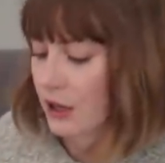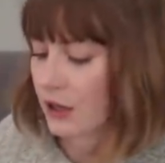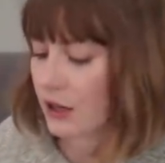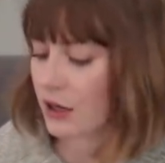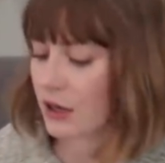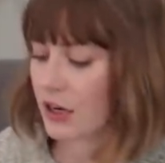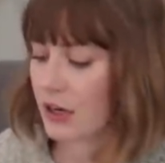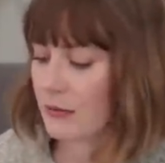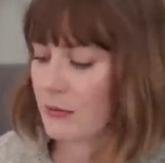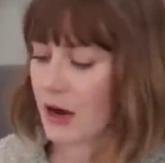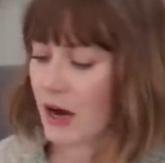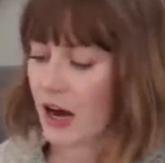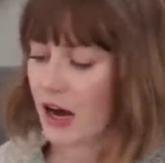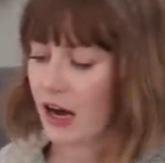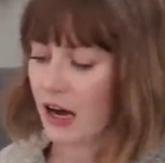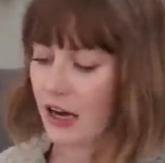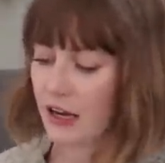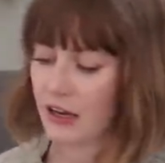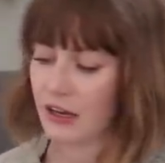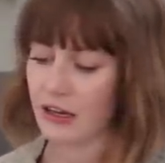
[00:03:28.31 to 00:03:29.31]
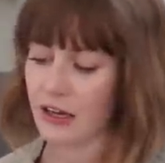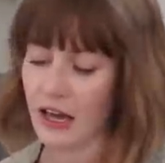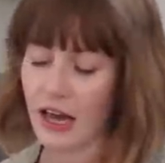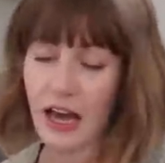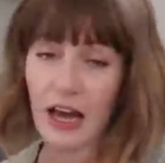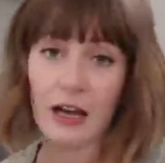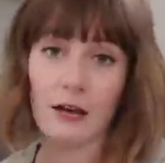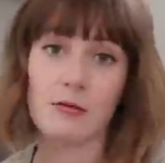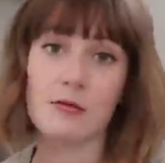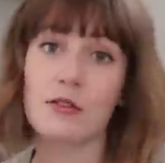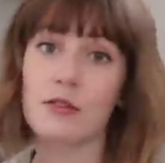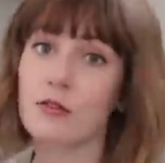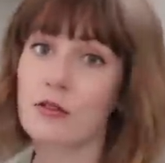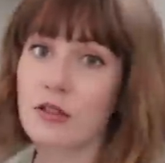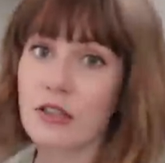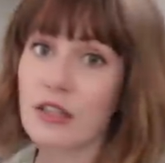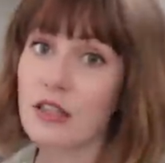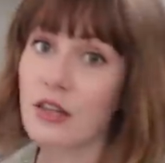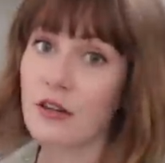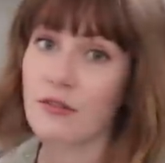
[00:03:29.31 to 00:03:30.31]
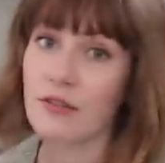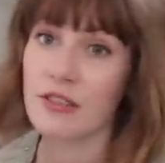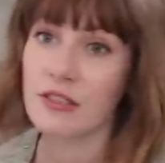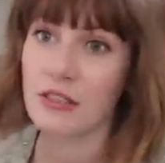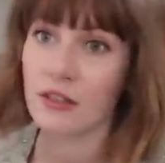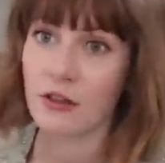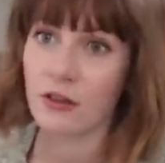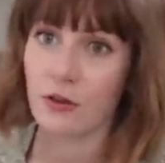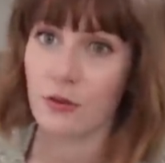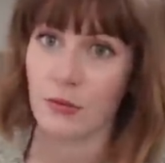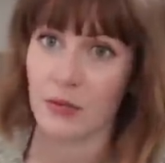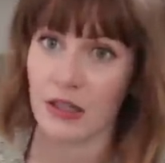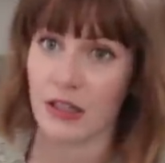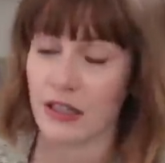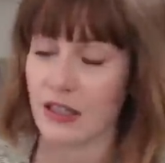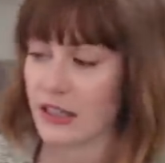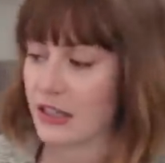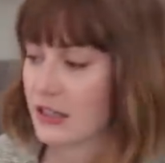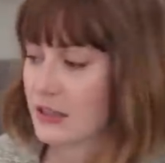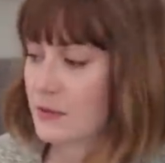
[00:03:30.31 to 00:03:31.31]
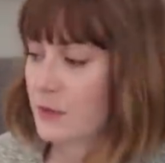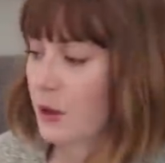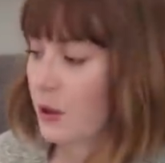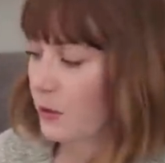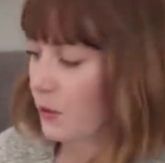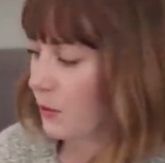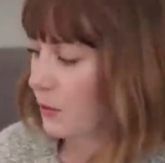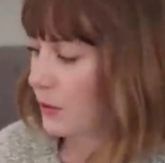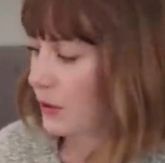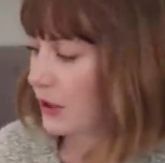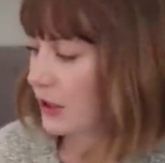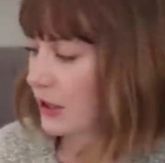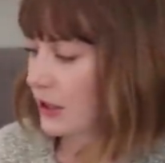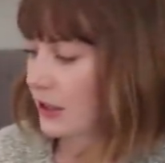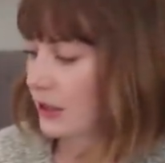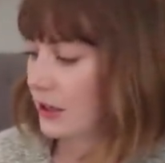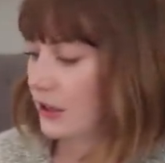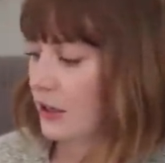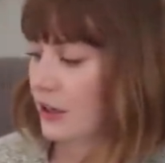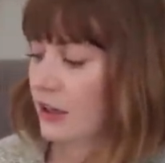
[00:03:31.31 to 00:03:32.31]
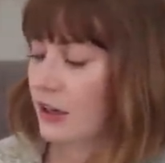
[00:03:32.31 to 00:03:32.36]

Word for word: um, i absolutely love the snuggle me it's probably